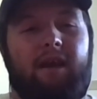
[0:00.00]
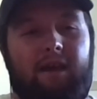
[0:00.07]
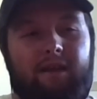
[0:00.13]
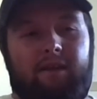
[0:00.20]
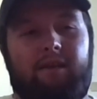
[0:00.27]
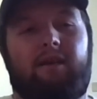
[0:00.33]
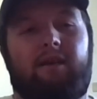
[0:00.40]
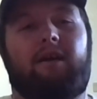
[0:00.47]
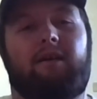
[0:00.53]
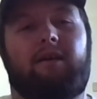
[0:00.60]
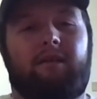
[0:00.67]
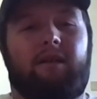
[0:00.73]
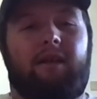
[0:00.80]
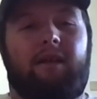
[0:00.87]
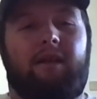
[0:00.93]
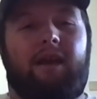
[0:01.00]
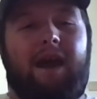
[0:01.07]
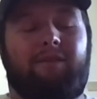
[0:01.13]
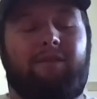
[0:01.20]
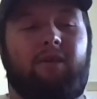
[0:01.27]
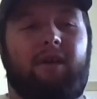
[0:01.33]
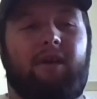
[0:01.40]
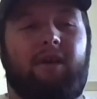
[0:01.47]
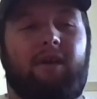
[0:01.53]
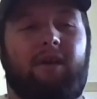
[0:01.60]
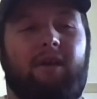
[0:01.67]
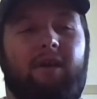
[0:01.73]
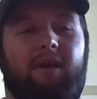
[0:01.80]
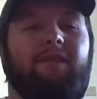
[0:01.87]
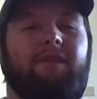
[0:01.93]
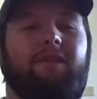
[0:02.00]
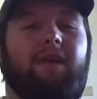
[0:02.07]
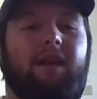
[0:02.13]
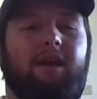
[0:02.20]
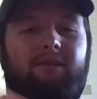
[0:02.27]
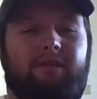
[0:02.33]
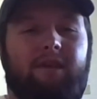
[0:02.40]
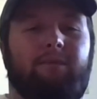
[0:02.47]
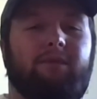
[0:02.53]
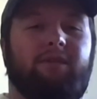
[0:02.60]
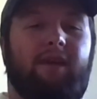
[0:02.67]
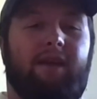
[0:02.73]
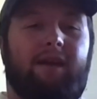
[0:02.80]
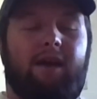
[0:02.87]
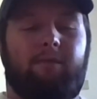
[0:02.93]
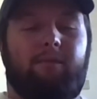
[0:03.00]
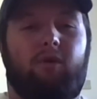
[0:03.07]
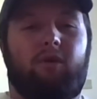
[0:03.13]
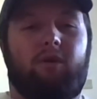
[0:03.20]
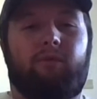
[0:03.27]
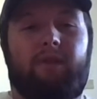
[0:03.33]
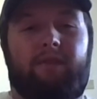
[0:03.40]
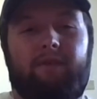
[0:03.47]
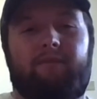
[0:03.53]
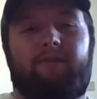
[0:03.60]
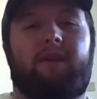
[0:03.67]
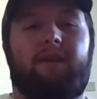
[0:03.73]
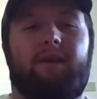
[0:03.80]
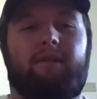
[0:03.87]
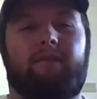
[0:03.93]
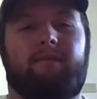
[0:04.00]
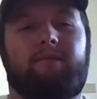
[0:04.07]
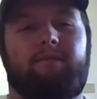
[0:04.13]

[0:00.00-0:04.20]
And uh, after I kind of learned that, then I was able to take on more with the feeding.